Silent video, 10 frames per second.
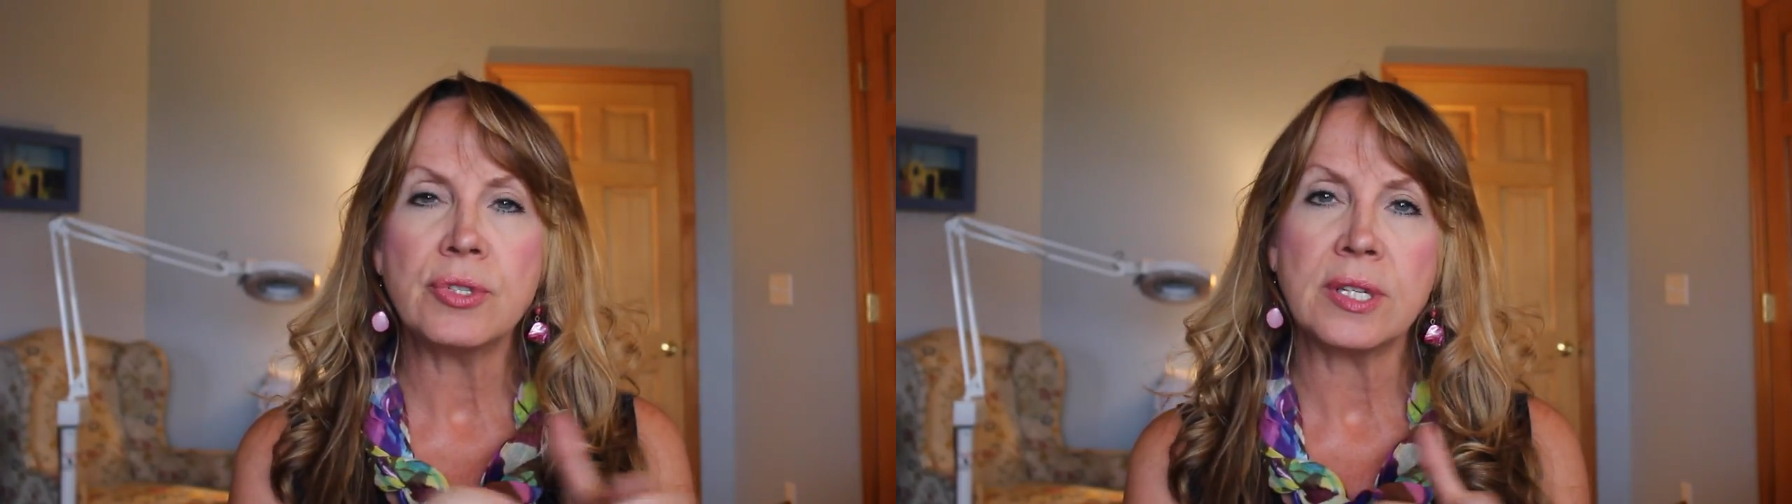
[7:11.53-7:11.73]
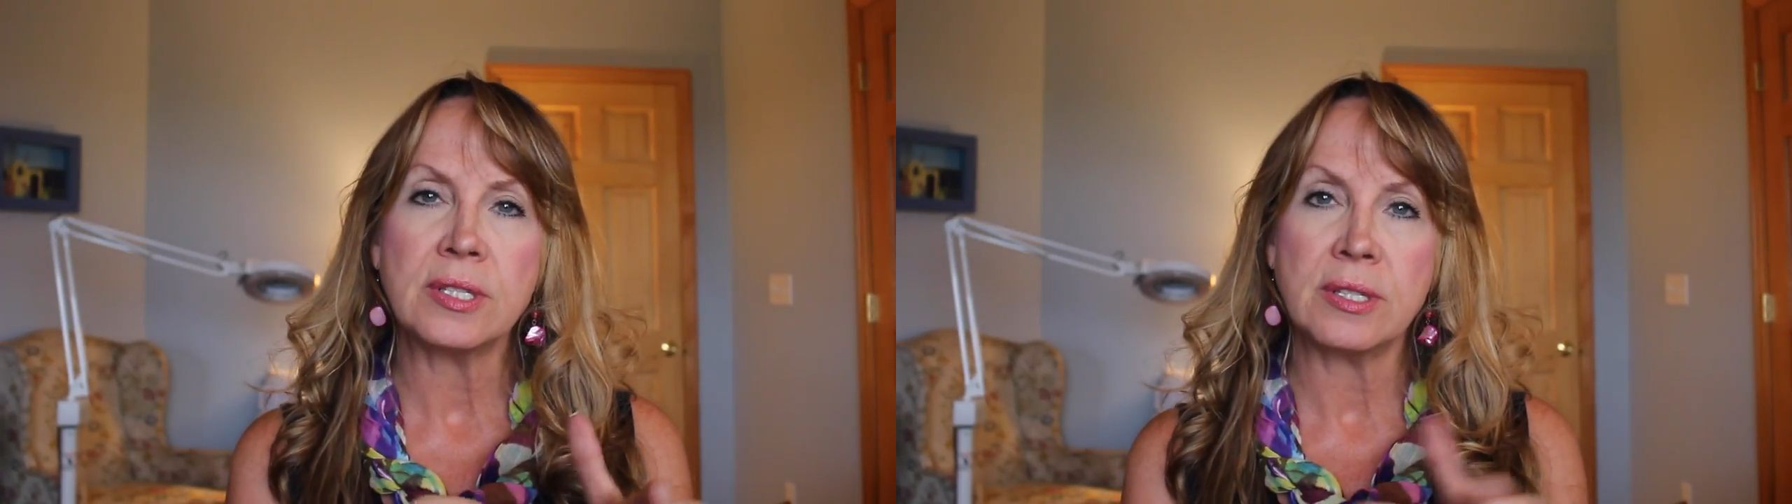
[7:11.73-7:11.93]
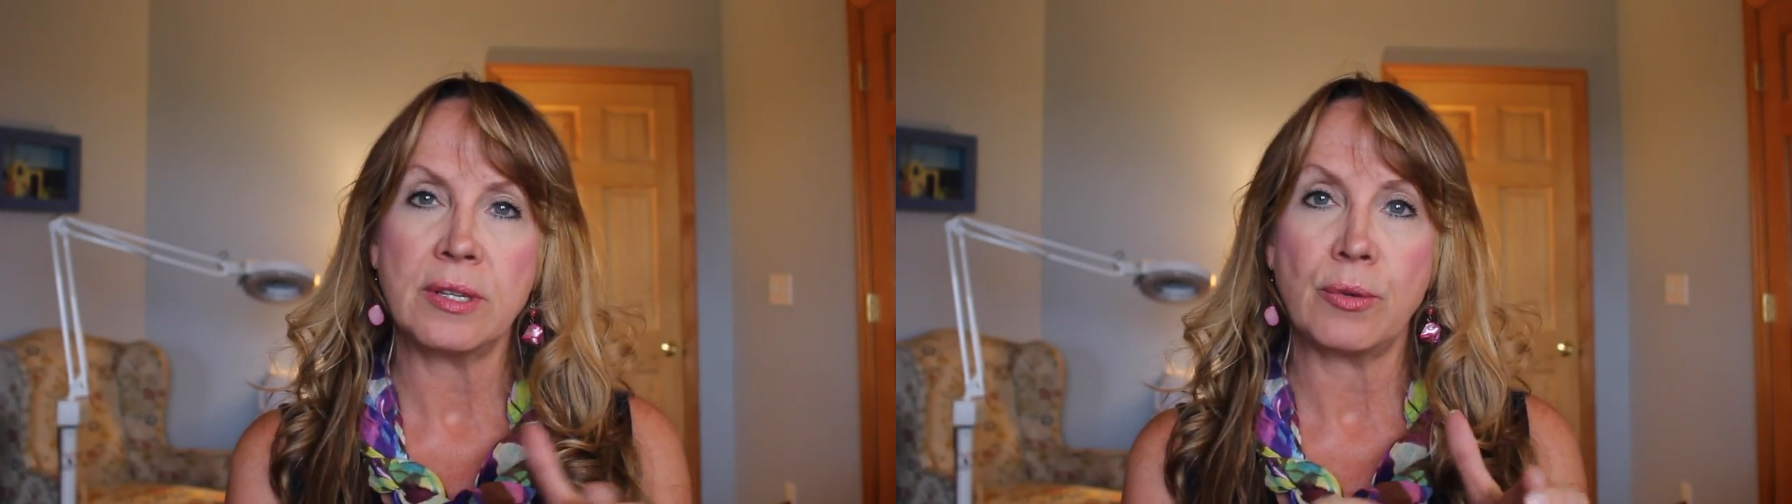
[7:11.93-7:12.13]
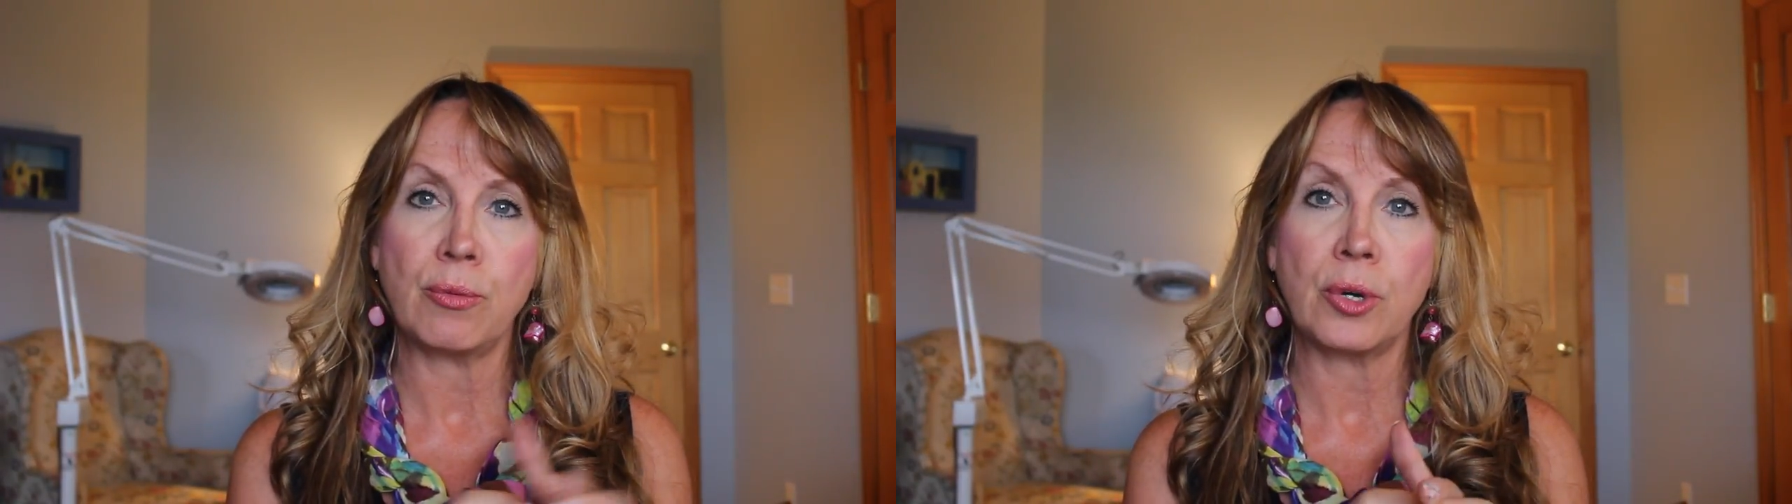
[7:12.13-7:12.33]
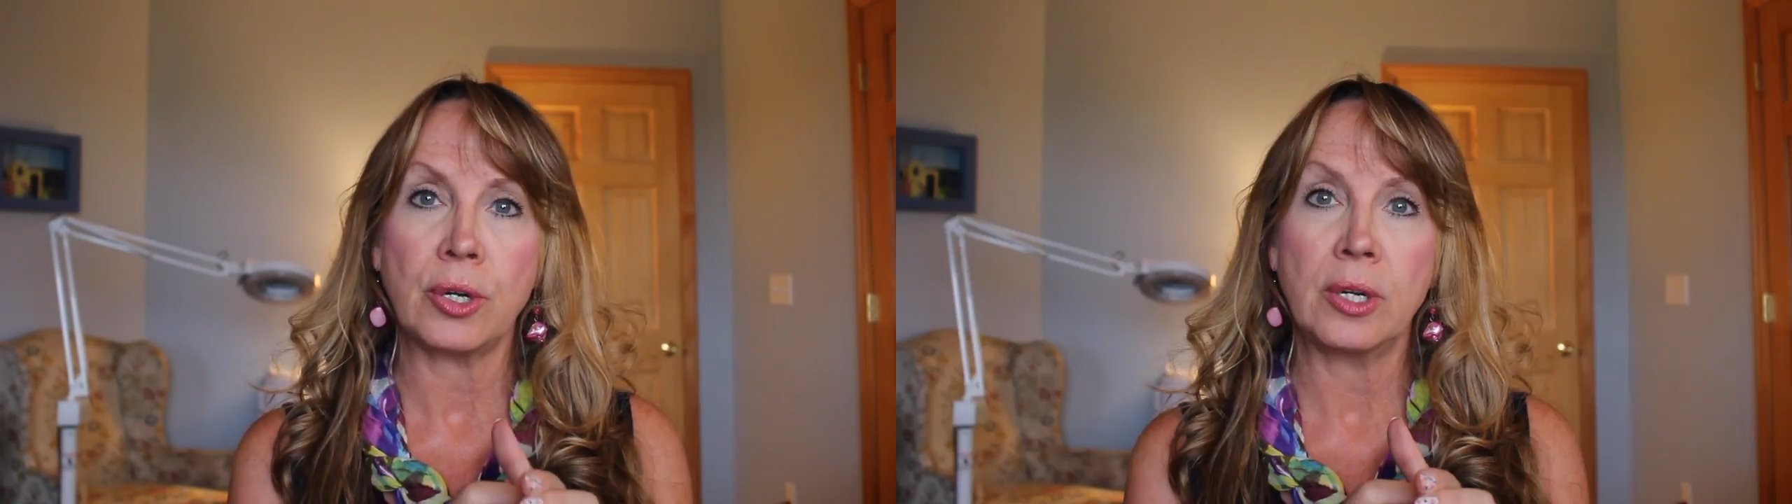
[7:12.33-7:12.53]
sense of the
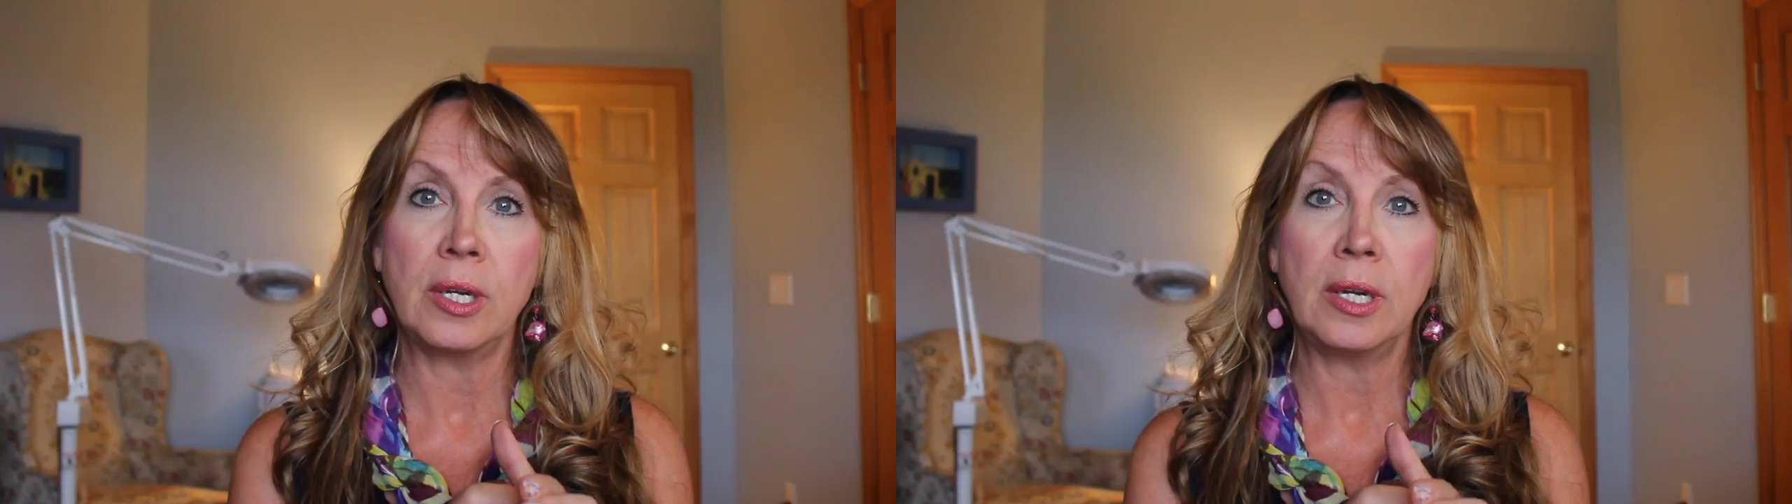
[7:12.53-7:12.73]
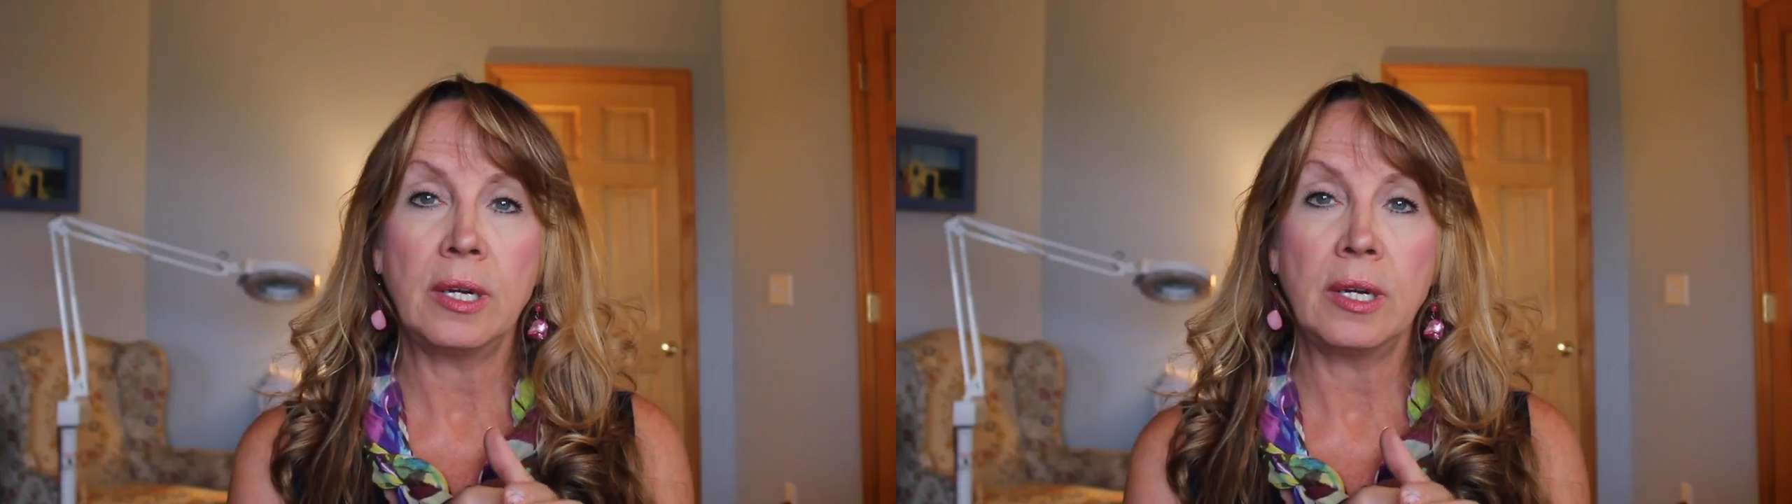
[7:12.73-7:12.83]
word,